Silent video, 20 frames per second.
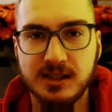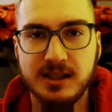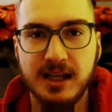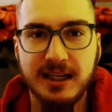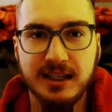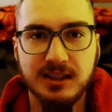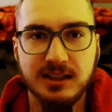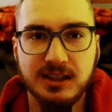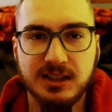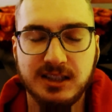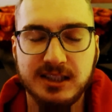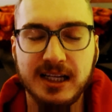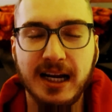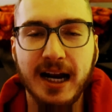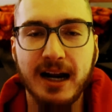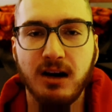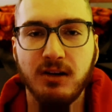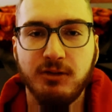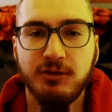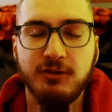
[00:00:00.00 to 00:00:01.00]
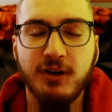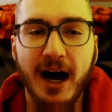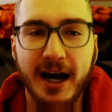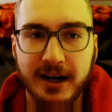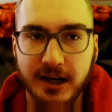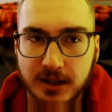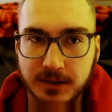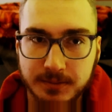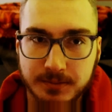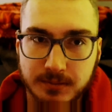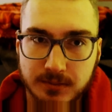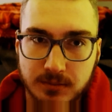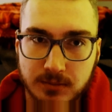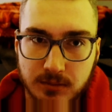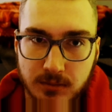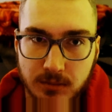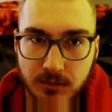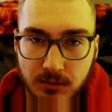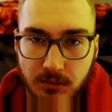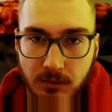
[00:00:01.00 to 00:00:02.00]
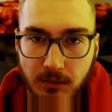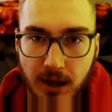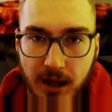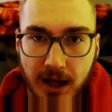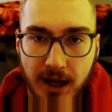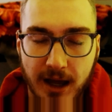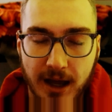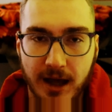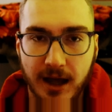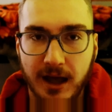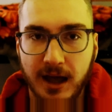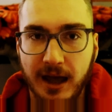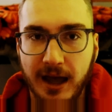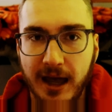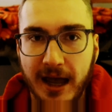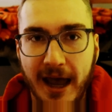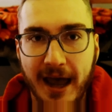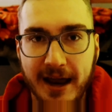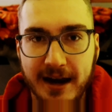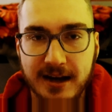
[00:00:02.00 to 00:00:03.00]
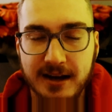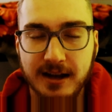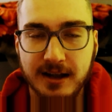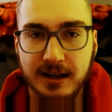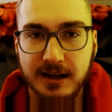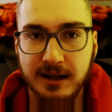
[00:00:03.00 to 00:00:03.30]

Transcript: they set it on fire. And